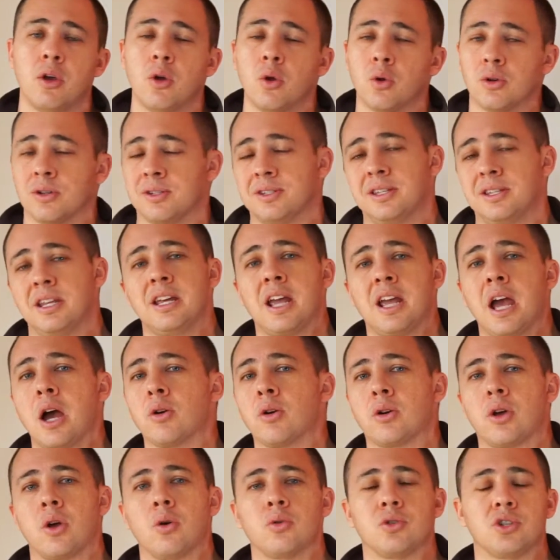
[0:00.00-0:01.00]
or seek out
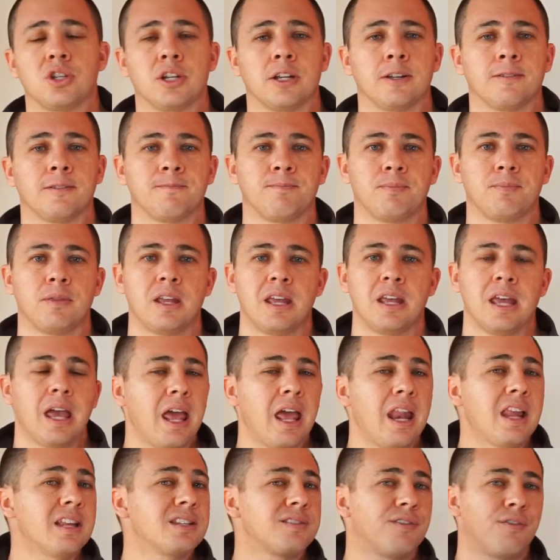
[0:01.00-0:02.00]
coaching.
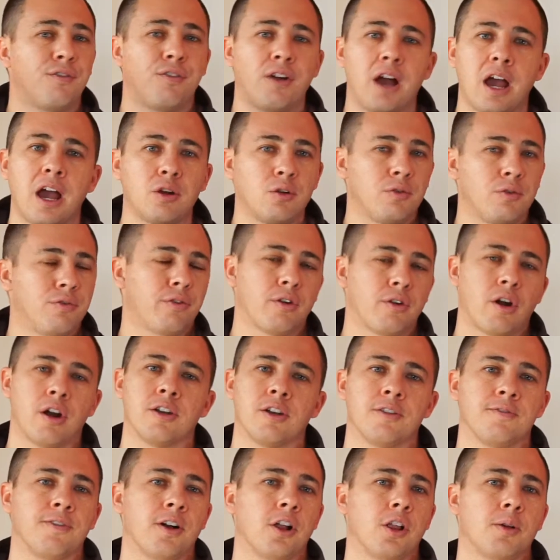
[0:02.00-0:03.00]
It is vital for our
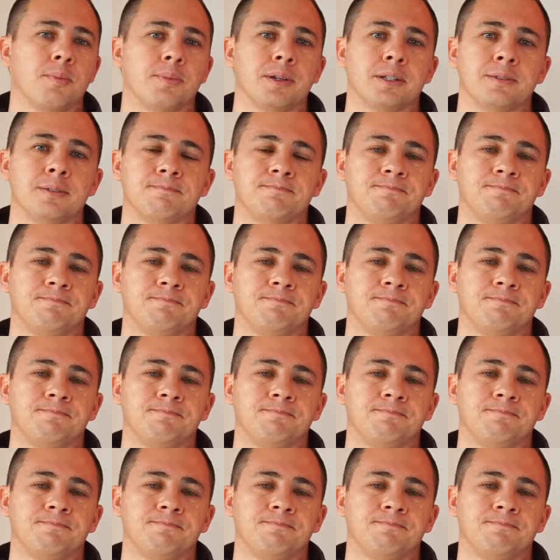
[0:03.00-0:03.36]
development.